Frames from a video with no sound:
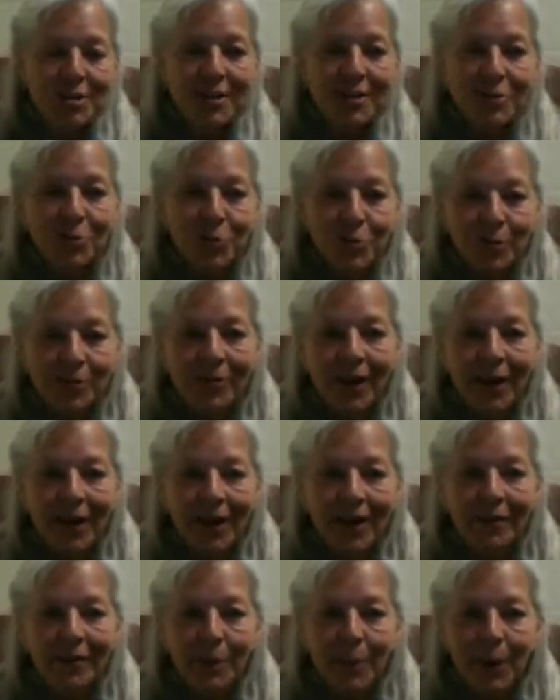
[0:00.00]
like to invite
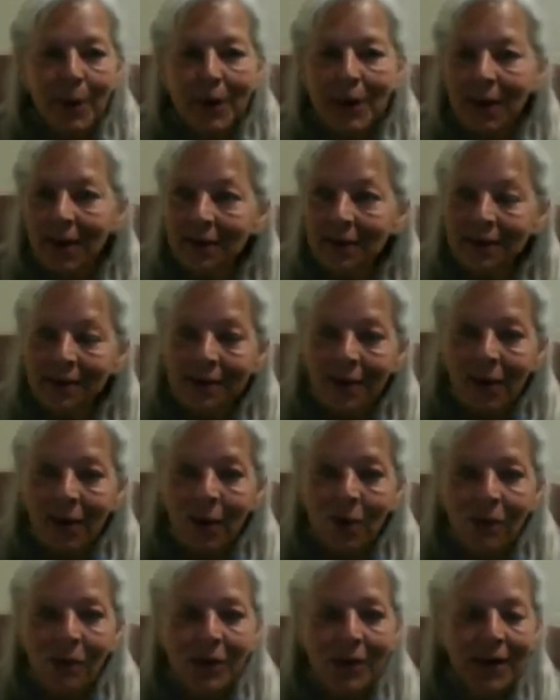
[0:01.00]
everybody, you know,
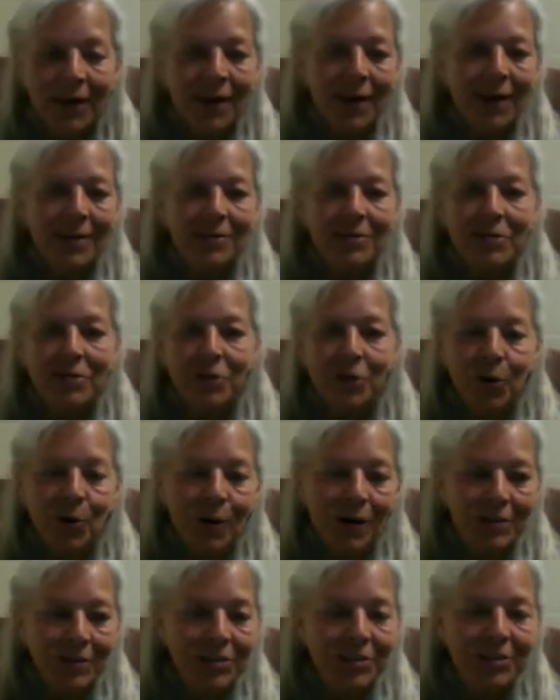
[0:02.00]
if we didn't answer your
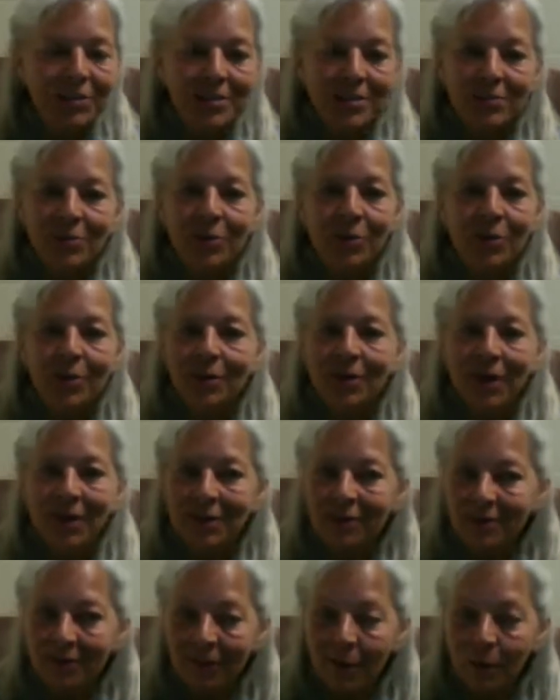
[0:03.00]
questions or you need
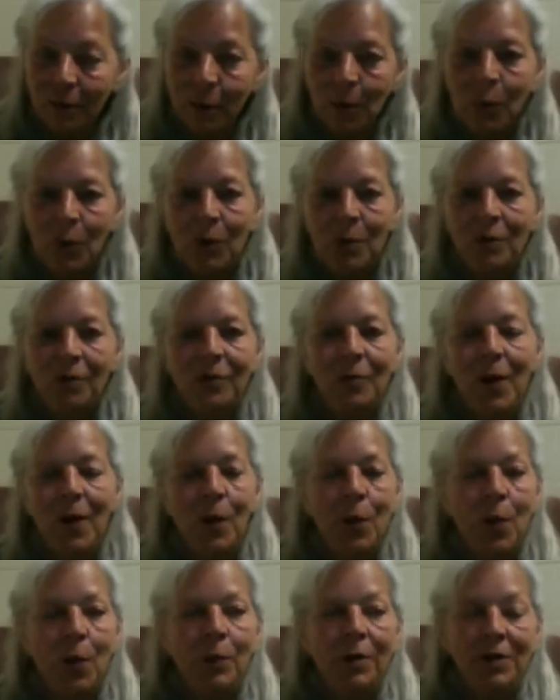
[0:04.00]
to know more about
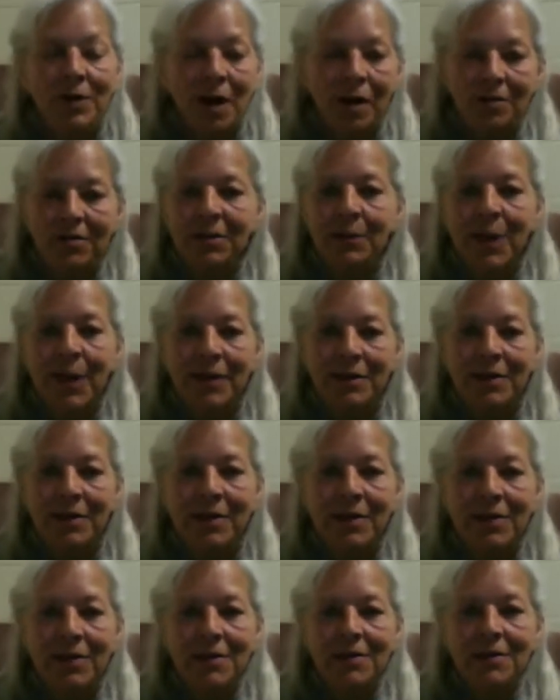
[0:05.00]
what we talked about,
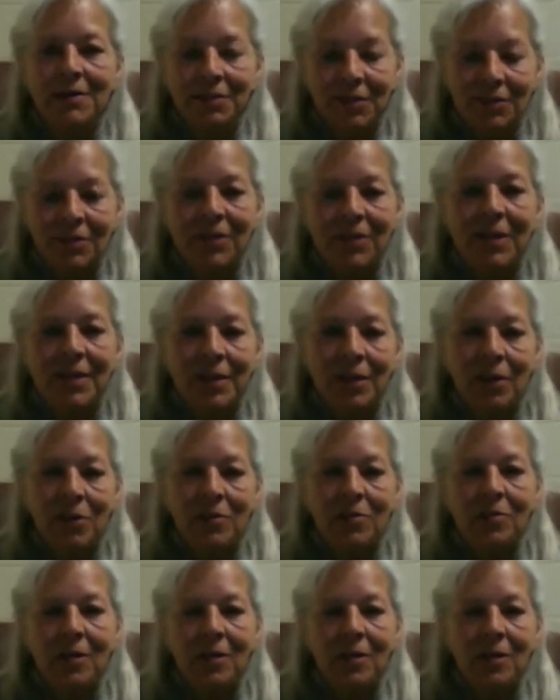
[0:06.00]
certainly go
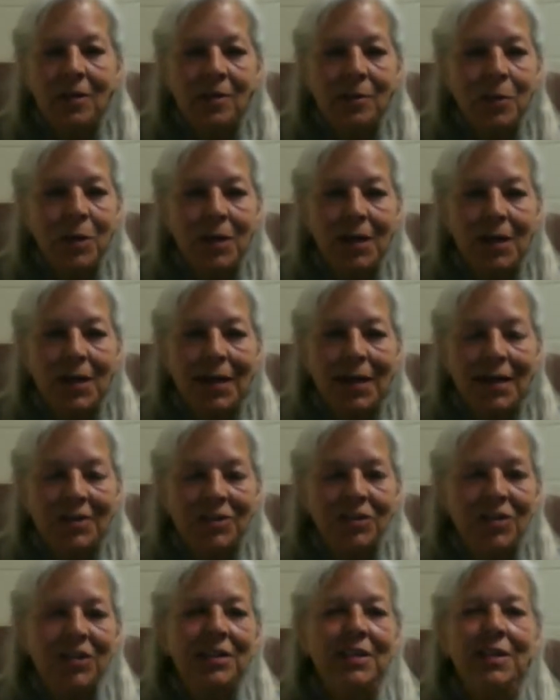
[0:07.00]
to the community
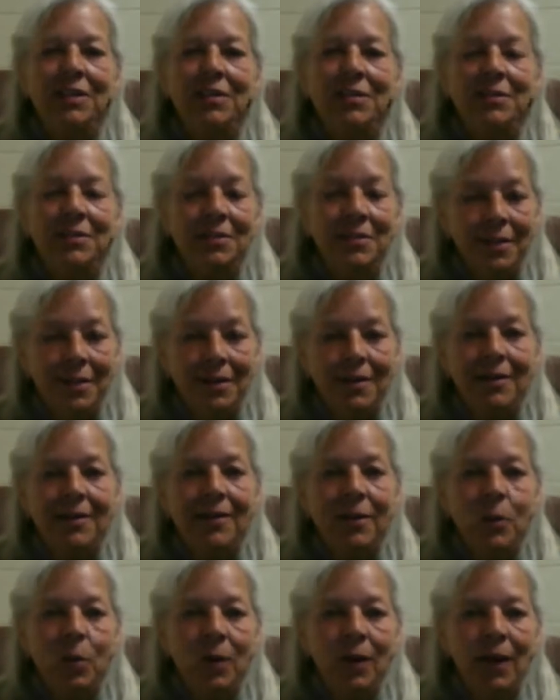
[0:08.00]
kitchen and
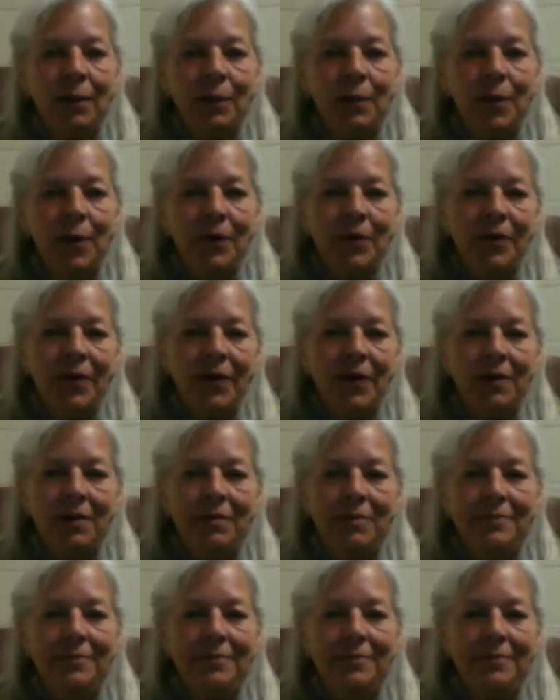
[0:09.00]
we'll help you out there.